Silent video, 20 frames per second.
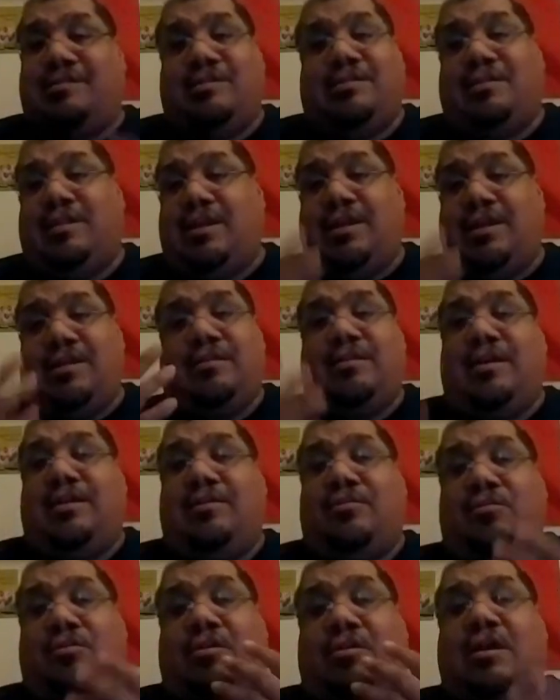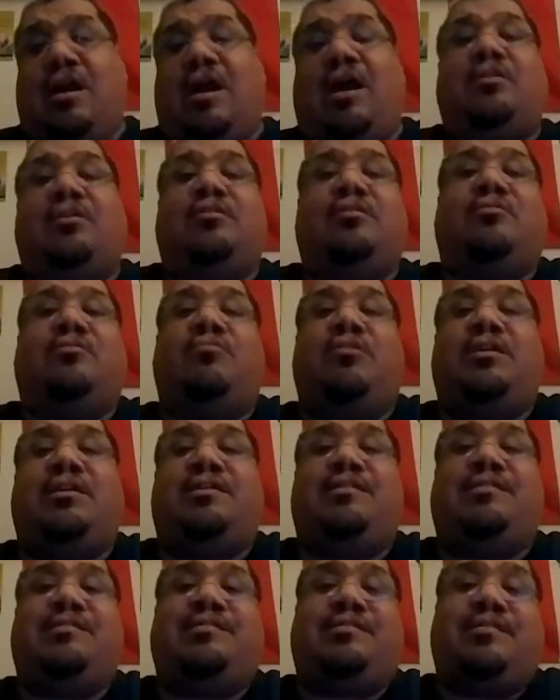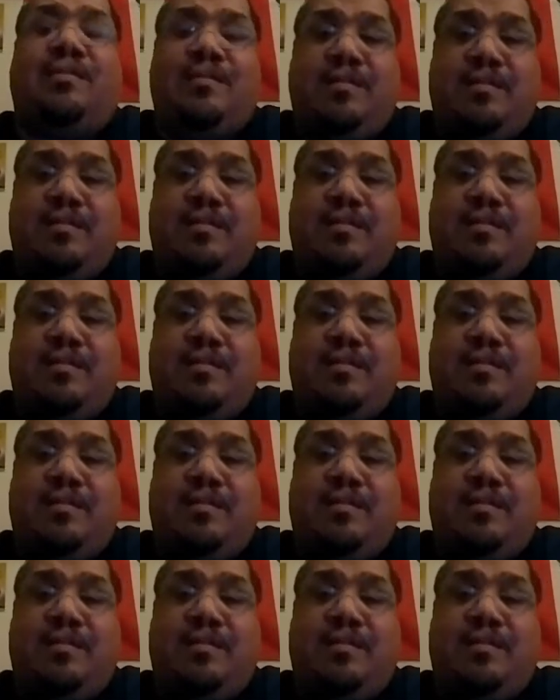and collard greens.